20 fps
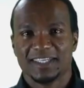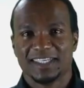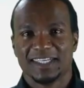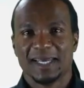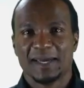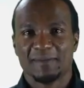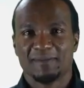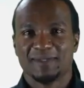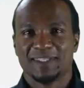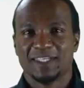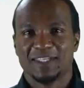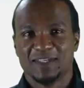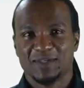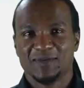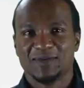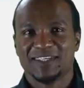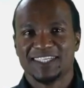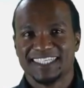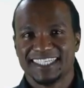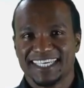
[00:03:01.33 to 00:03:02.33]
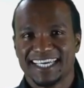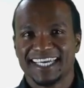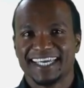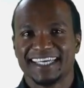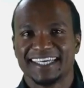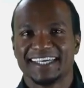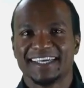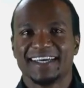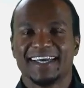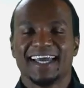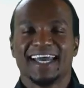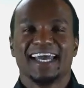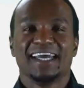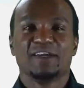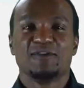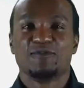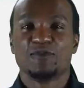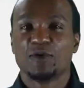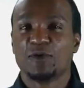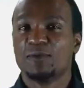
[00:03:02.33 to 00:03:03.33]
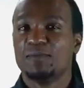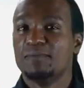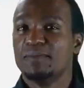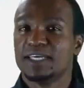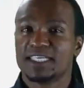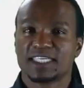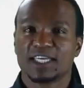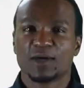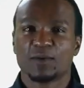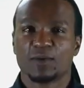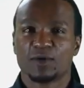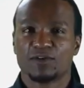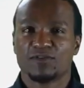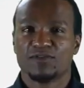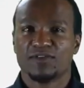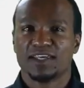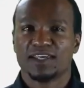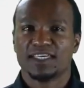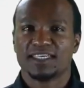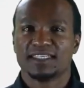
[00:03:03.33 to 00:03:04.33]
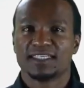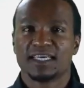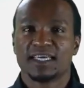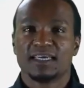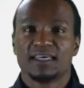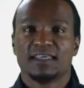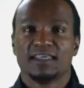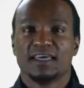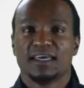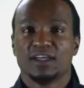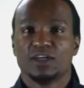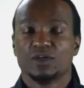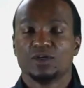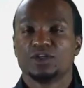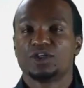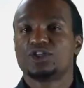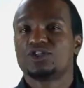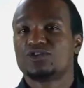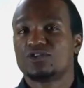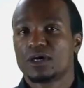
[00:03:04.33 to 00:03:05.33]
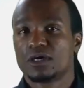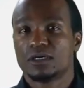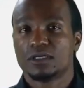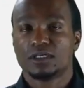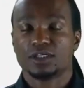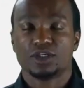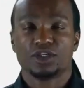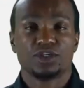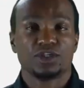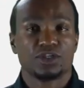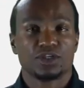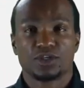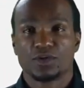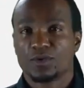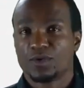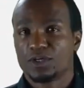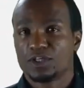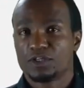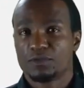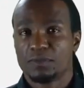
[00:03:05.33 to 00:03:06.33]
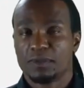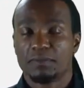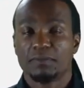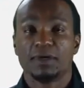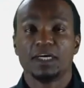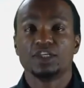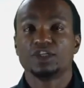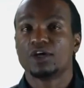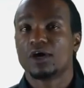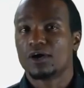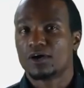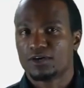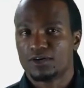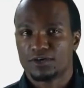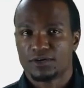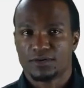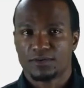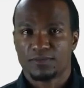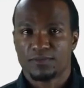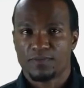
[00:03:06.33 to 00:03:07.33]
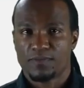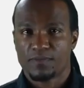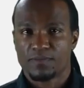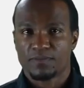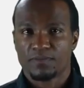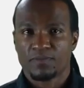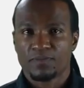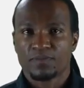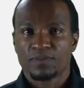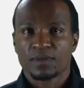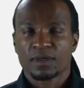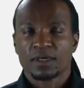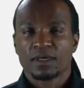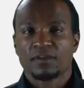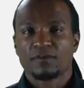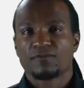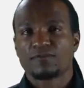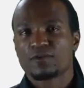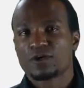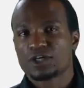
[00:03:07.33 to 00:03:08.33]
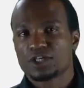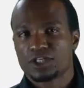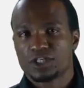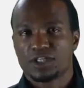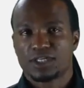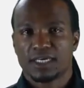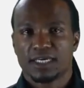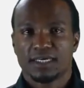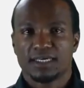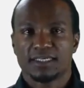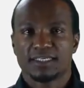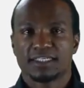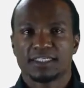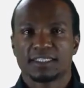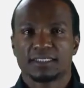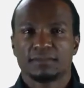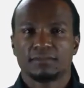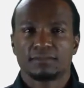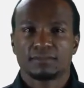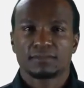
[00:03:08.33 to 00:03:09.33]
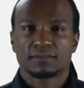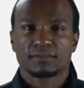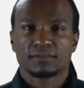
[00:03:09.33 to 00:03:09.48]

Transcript: steps that you can take. And if you're missing one of these, then your struggle is just going to be much harder. The first is